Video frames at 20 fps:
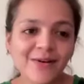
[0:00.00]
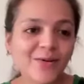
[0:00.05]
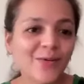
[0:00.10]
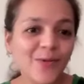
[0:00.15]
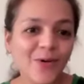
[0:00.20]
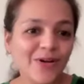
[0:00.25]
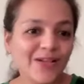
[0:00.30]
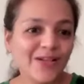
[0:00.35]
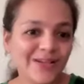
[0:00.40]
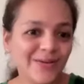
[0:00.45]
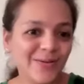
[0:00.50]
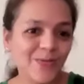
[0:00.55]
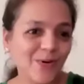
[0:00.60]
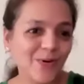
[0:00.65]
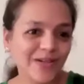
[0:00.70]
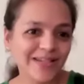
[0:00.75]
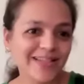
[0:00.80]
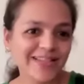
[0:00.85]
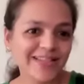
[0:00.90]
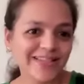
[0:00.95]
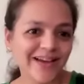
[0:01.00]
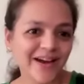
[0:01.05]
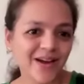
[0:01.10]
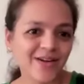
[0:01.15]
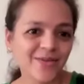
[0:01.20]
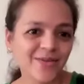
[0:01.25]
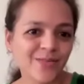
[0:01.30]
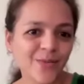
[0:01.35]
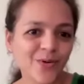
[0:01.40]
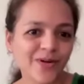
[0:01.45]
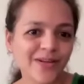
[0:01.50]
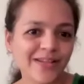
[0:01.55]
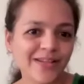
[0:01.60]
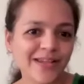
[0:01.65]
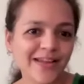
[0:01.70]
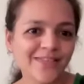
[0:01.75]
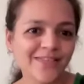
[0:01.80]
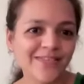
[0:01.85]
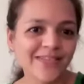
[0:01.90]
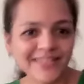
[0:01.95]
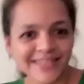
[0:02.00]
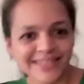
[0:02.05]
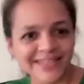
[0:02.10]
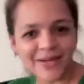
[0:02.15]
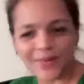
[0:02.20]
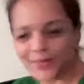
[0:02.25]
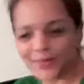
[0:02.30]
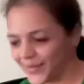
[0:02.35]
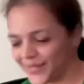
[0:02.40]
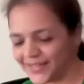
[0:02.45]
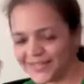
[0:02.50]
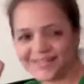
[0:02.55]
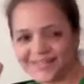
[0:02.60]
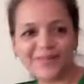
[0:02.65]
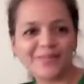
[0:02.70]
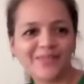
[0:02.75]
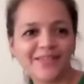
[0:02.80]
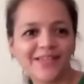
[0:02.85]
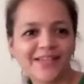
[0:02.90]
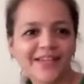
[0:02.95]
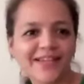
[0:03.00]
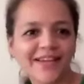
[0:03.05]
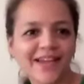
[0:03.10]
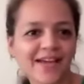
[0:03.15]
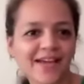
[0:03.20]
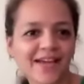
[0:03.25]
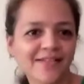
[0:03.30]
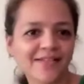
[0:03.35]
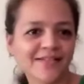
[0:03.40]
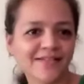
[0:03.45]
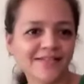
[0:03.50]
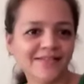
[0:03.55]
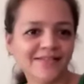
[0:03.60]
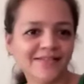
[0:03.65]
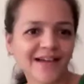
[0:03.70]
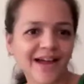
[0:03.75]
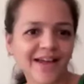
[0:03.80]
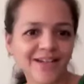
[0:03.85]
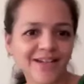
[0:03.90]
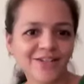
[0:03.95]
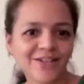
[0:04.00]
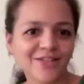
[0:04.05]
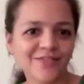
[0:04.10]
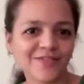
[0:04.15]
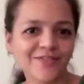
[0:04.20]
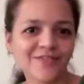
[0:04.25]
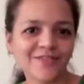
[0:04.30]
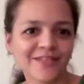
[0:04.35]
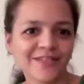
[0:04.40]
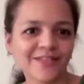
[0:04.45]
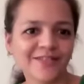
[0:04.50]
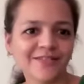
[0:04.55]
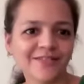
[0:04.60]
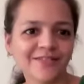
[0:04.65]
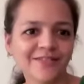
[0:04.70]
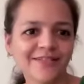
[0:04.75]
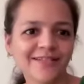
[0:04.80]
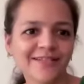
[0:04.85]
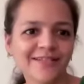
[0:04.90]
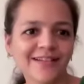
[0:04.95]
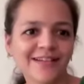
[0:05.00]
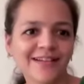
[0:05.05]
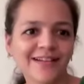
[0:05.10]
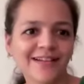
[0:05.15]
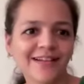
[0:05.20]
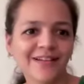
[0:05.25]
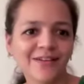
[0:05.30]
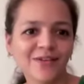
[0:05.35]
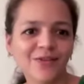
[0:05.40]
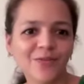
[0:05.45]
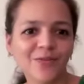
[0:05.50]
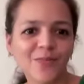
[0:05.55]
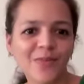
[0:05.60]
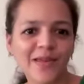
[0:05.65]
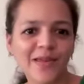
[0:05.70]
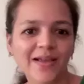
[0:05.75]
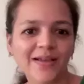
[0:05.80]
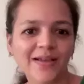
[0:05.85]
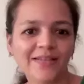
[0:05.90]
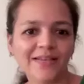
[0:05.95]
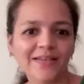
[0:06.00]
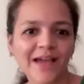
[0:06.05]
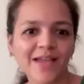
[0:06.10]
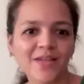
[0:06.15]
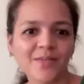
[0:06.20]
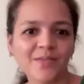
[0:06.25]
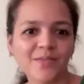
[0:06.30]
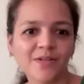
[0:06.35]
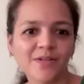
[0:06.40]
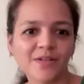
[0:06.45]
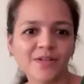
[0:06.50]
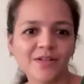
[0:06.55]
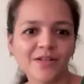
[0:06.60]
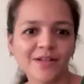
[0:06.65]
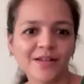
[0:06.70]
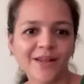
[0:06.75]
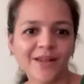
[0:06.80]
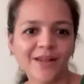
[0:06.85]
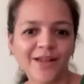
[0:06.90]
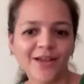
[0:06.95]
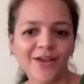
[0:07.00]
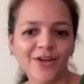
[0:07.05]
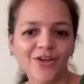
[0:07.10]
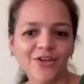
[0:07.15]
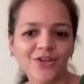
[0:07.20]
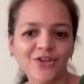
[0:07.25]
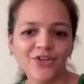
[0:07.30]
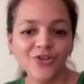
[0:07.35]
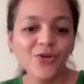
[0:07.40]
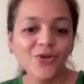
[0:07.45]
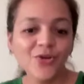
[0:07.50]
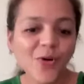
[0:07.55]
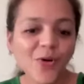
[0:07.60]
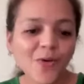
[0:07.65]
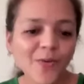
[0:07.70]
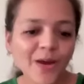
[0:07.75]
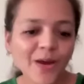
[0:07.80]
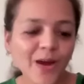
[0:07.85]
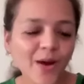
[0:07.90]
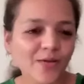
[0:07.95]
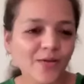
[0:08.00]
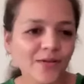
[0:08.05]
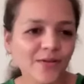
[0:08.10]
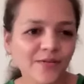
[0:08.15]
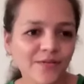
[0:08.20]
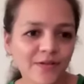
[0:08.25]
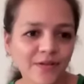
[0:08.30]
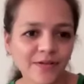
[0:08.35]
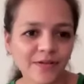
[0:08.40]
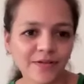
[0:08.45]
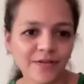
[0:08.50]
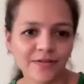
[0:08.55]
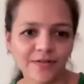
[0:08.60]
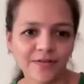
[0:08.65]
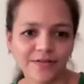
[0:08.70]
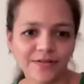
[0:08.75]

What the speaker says: what is our body language? Pick something and kind of, to make the animal shoo away out of fear.